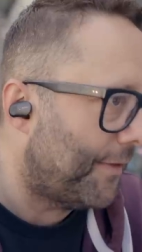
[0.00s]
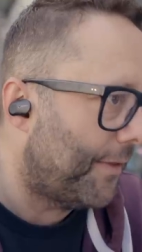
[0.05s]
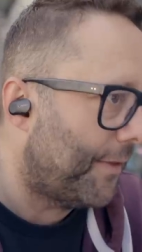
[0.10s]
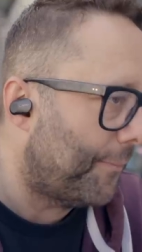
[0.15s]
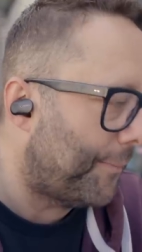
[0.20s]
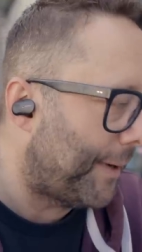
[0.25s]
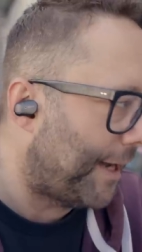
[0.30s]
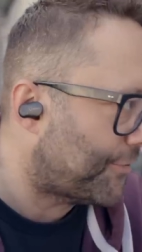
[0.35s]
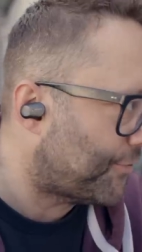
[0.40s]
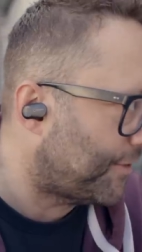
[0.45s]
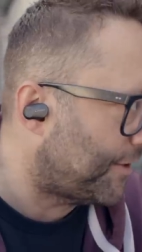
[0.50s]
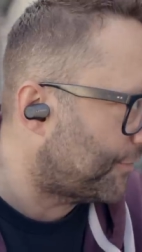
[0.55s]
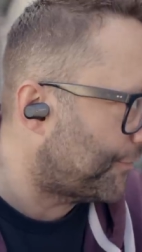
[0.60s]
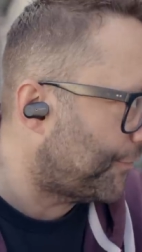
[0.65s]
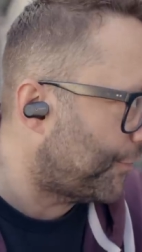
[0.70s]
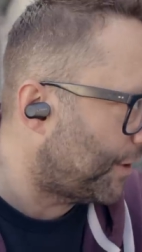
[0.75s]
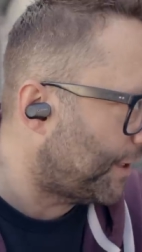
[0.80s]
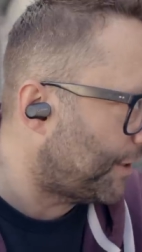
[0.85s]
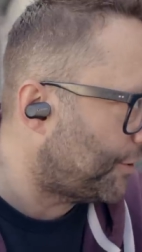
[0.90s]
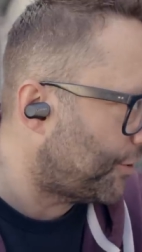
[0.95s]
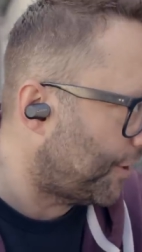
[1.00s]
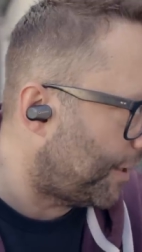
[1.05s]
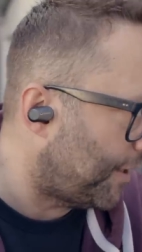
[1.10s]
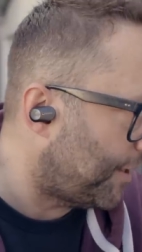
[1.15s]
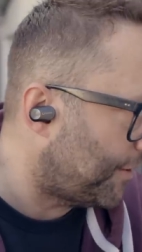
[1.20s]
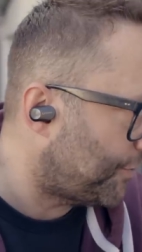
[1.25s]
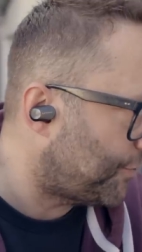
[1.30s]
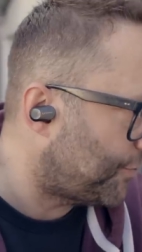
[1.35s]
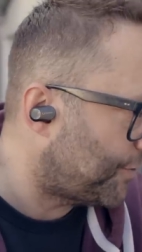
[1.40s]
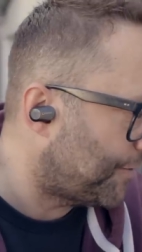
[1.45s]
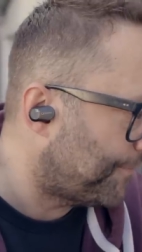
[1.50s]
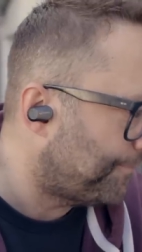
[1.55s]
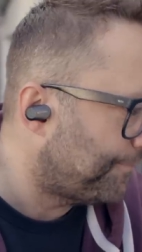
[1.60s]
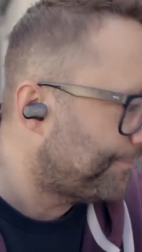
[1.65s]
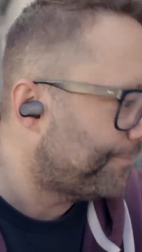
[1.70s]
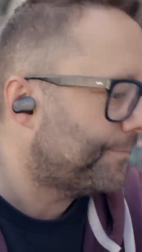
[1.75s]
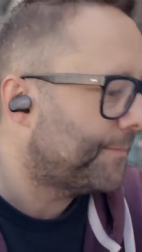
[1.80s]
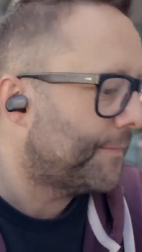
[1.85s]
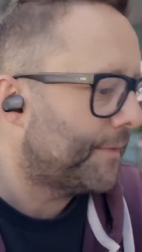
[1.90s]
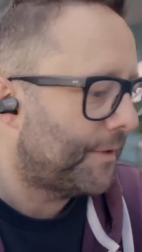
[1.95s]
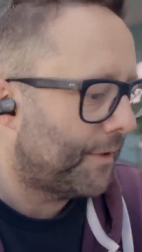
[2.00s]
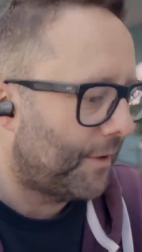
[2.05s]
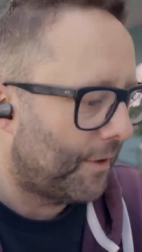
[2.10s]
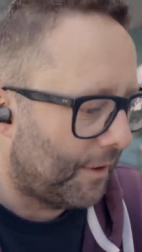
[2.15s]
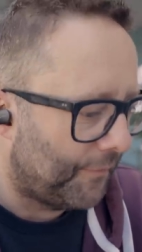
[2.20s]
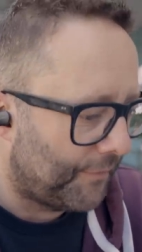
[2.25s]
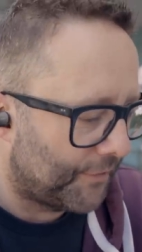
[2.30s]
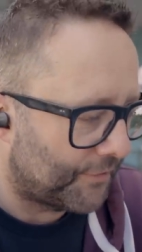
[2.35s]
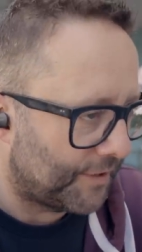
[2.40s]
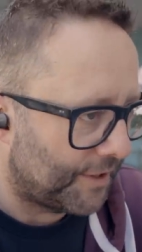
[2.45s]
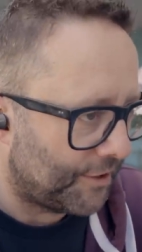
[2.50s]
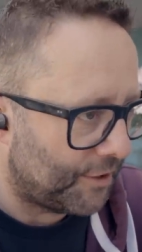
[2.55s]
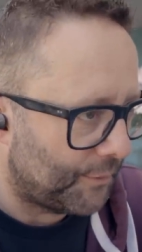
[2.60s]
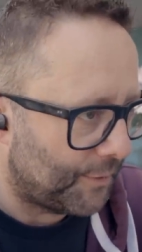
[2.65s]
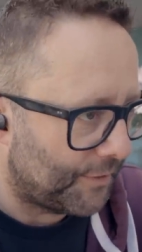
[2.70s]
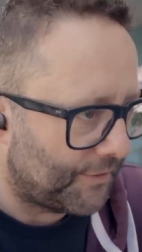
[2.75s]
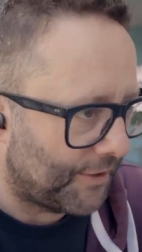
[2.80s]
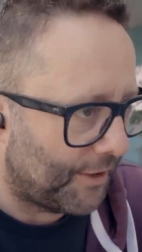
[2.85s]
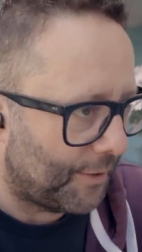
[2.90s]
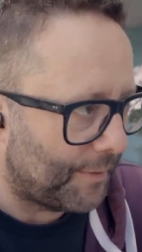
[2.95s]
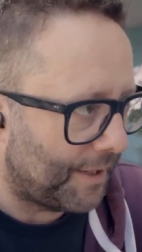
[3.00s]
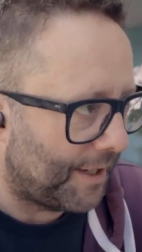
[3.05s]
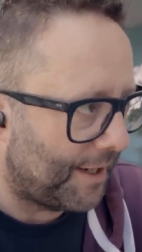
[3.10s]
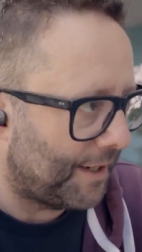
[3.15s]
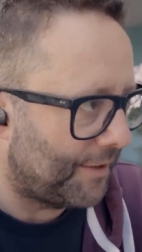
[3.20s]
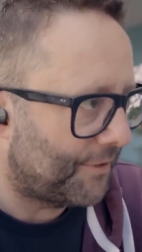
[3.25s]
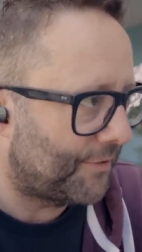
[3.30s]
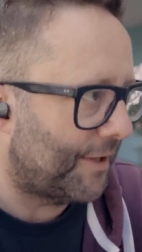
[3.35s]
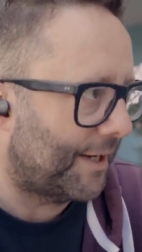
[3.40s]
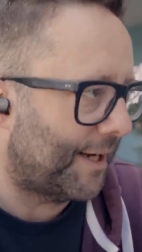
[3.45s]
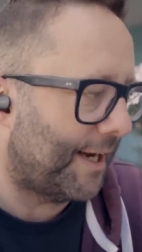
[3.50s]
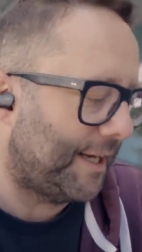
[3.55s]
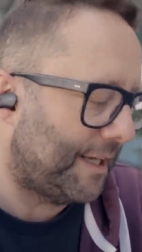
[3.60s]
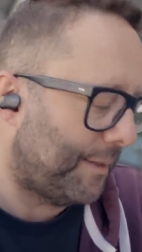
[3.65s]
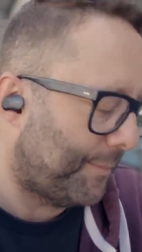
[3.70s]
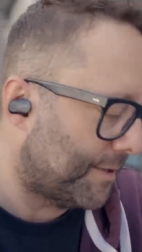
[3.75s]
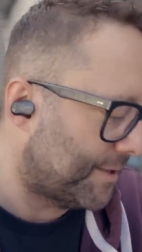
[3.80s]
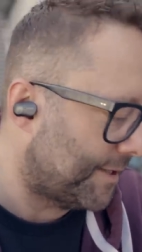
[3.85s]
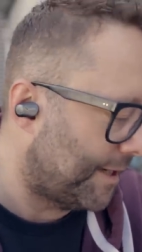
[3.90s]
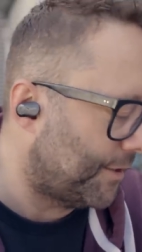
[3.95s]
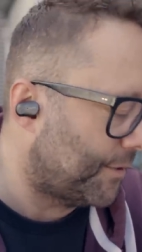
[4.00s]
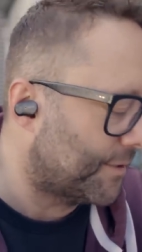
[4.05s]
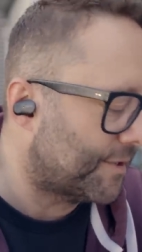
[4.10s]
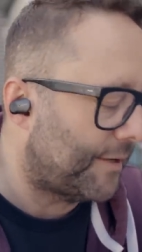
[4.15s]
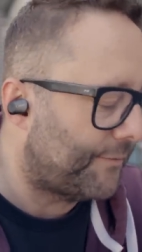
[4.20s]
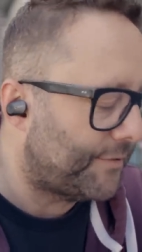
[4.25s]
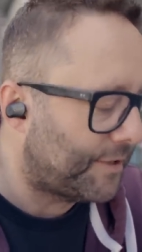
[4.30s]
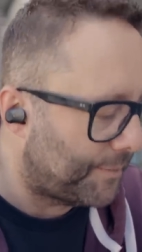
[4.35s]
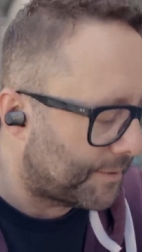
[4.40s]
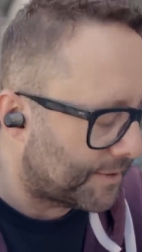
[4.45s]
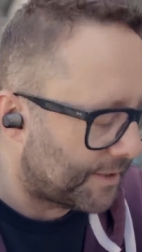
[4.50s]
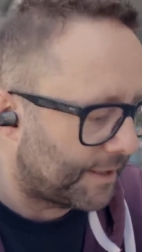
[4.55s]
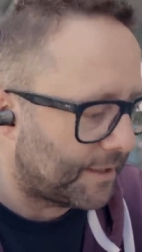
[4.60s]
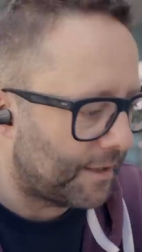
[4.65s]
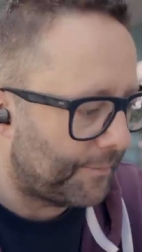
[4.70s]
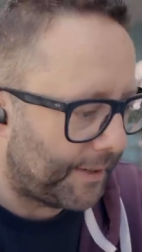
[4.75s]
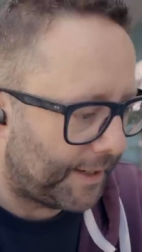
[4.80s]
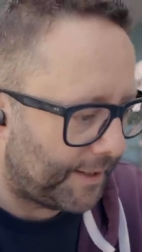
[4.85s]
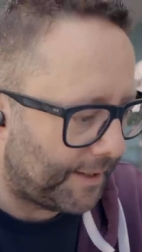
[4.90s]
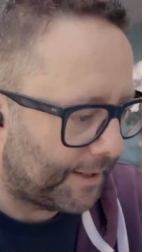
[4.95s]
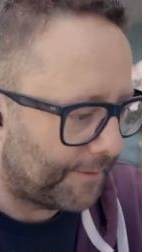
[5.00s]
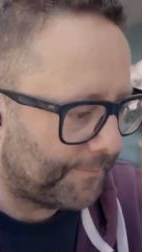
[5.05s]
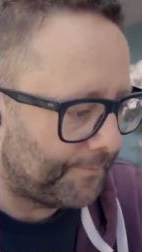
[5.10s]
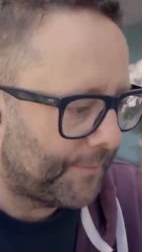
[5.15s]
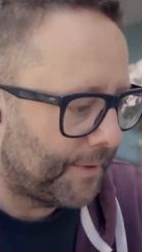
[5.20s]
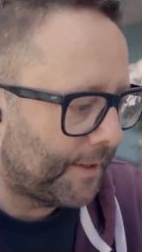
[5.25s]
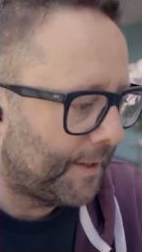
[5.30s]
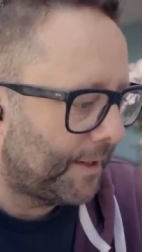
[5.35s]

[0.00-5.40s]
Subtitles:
and the battery is fully charged. Obviously, she would tell me it's like 80% or 70%, depending.